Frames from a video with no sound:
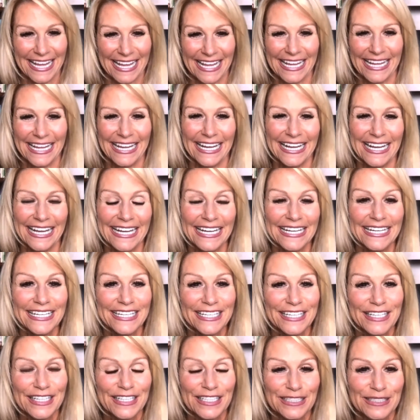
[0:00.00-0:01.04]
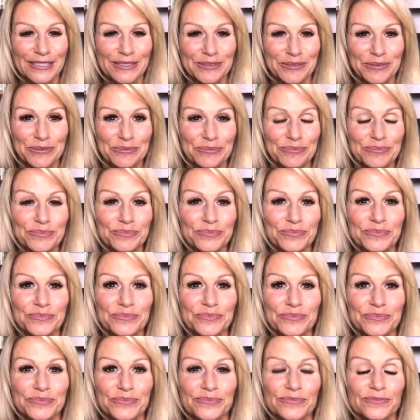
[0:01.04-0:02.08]

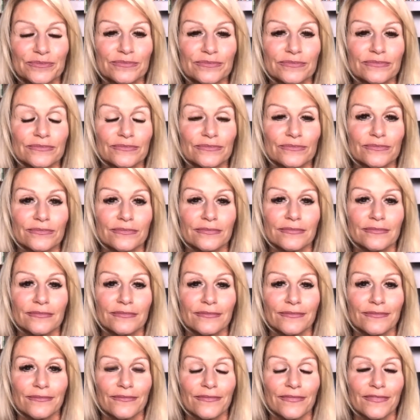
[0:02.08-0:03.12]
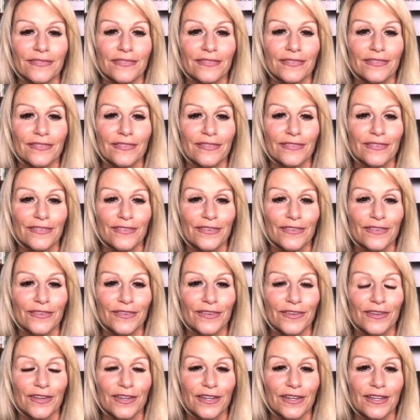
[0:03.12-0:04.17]

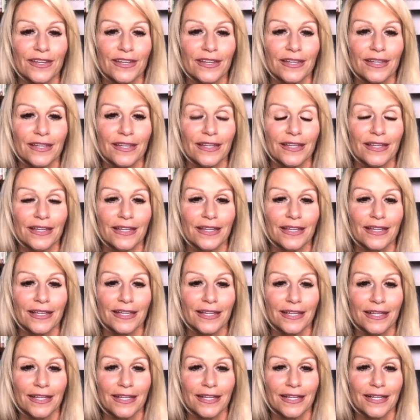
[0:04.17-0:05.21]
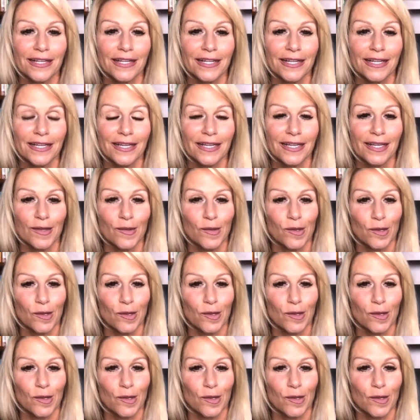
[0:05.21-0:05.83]
(silent)